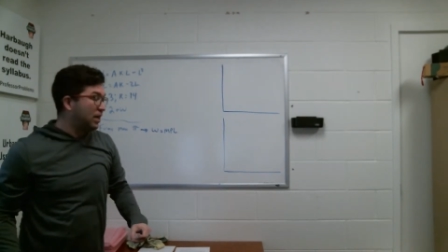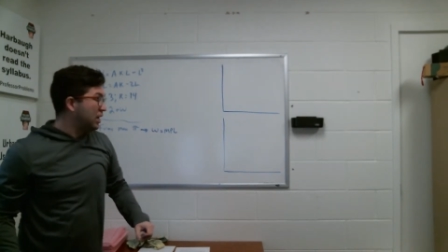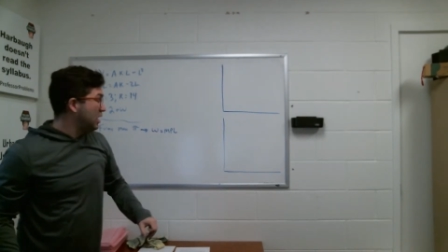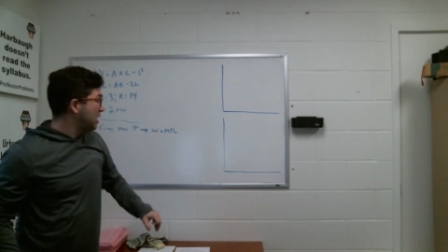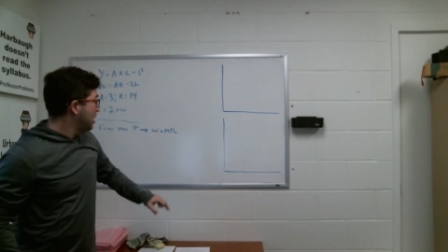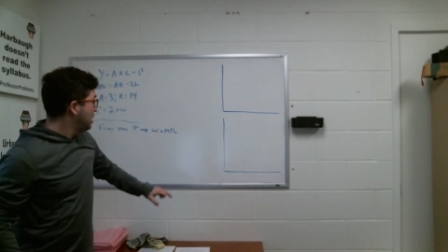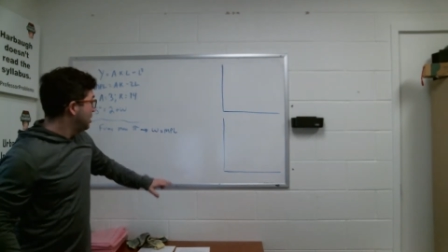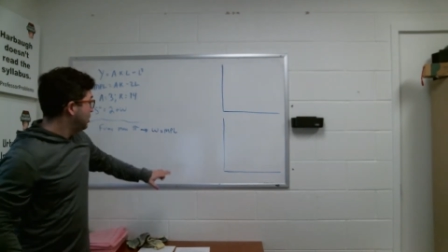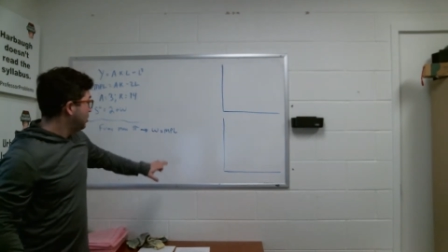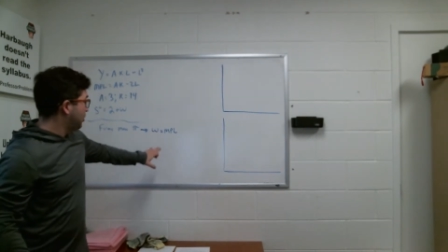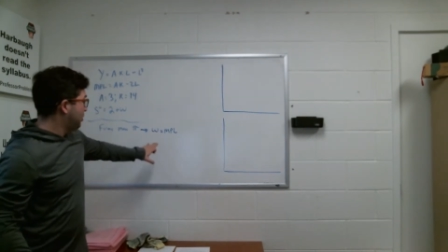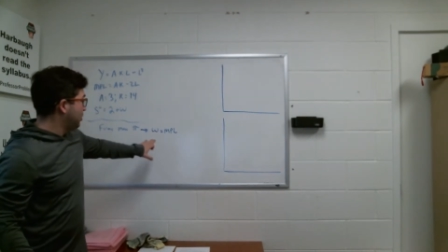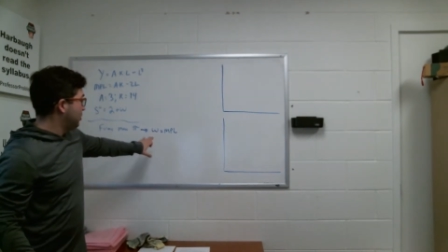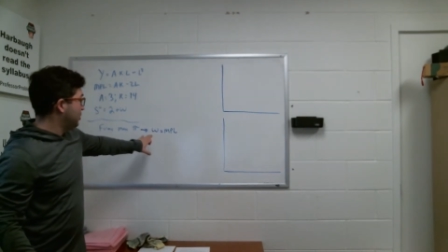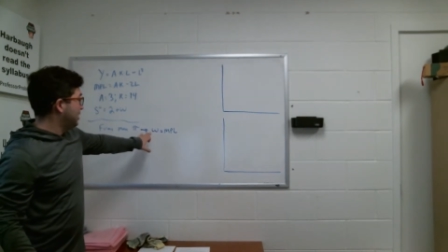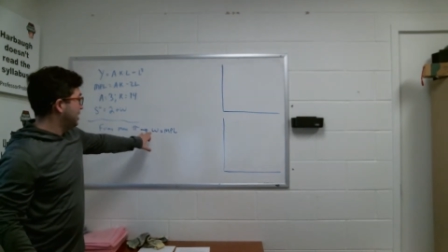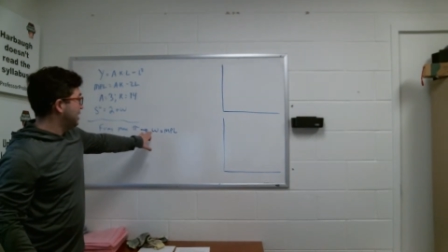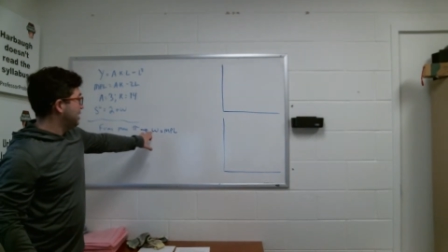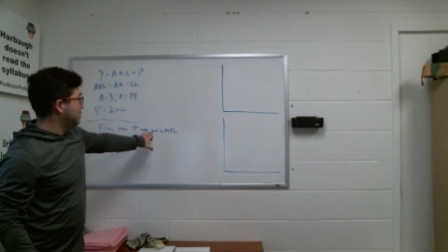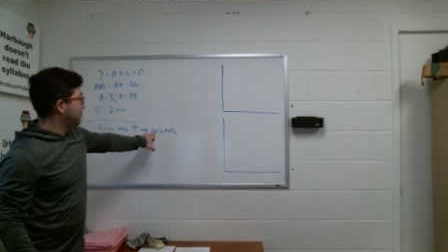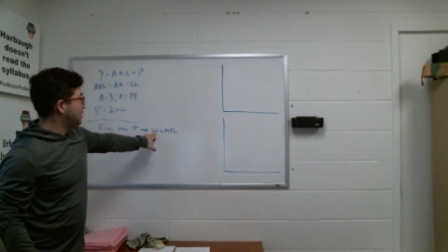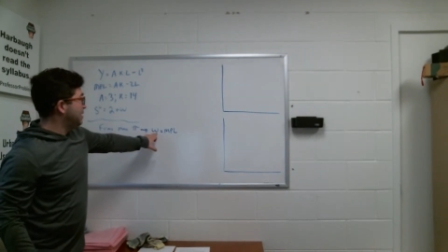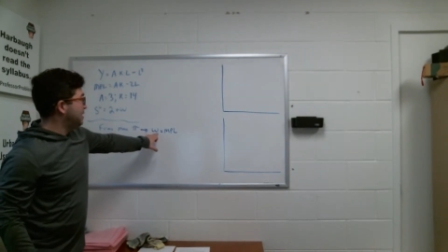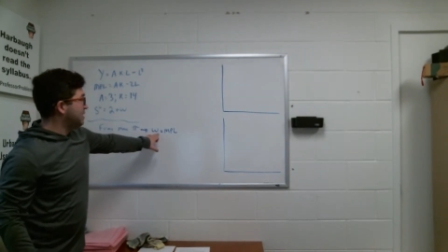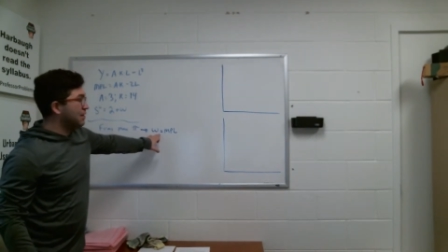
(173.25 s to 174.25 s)
So there's a
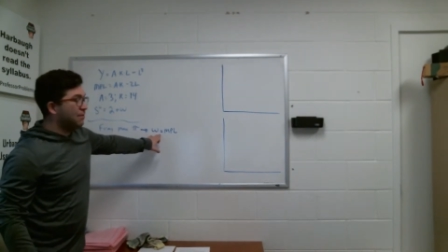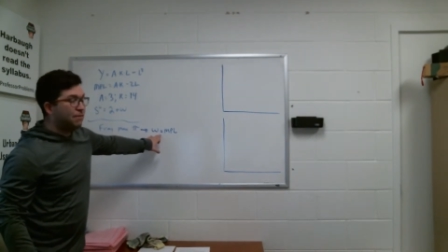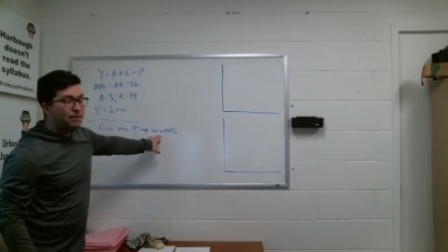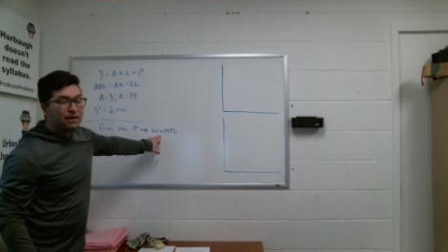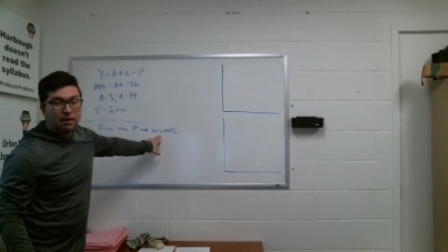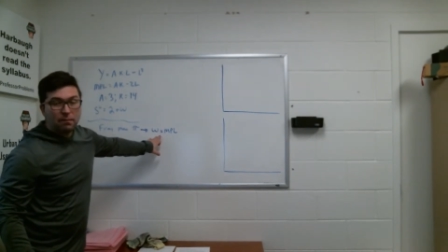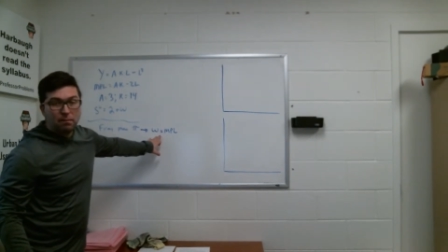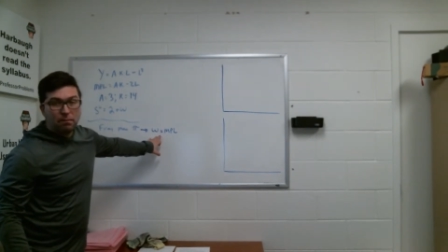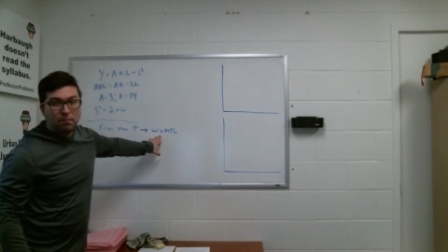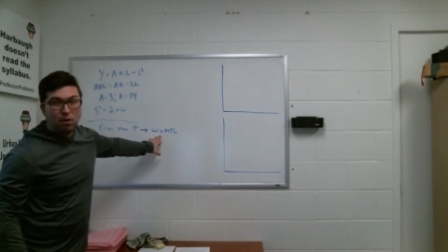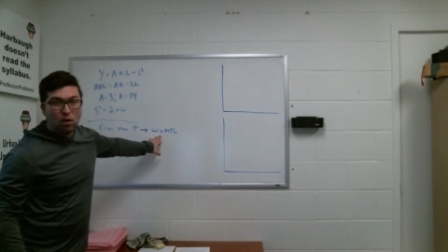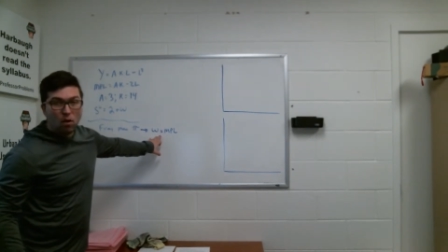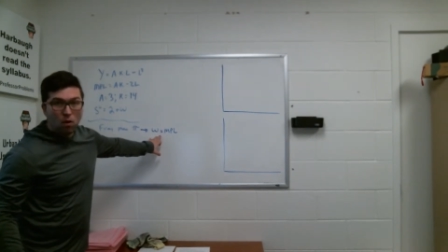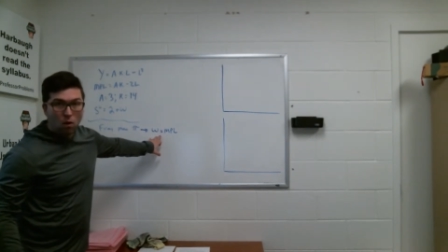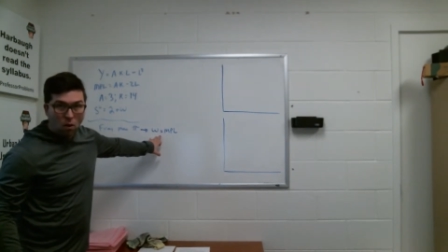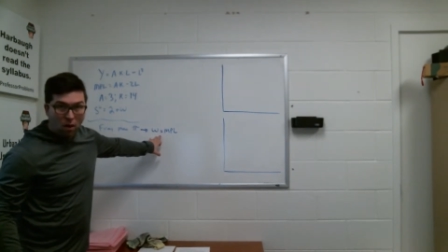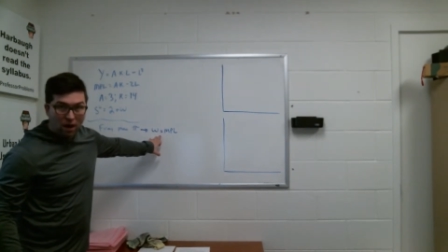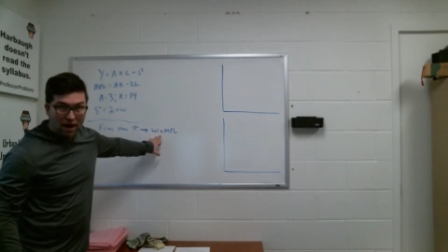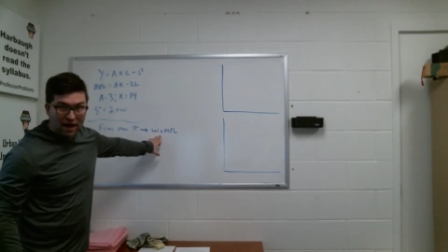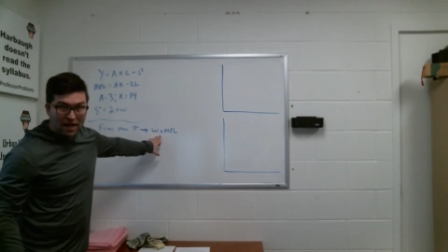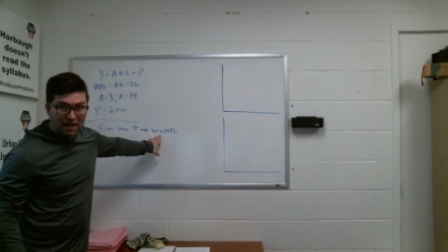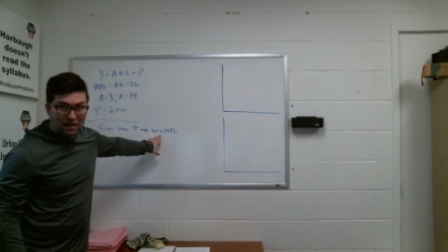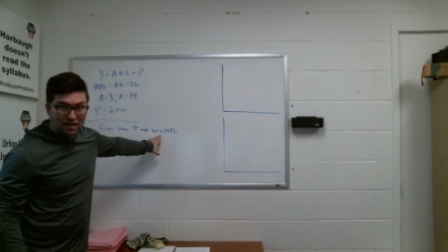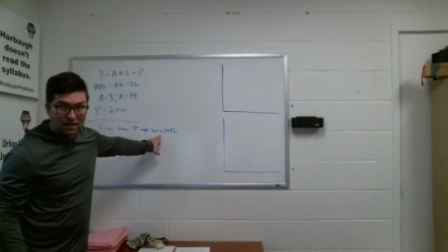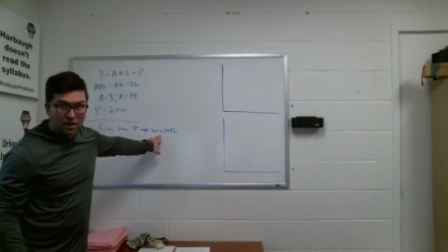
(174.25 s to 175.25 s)
specific
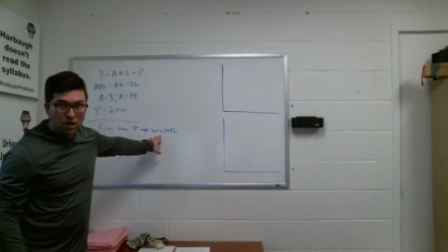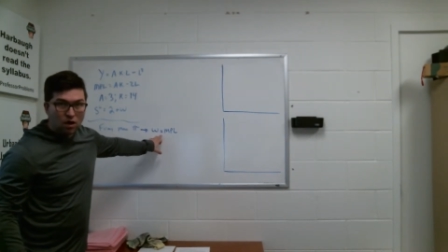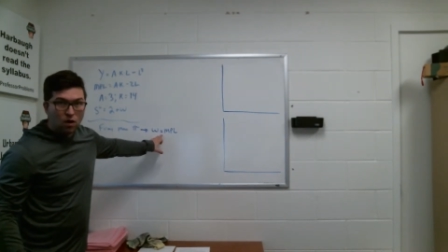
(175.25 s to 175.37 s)
point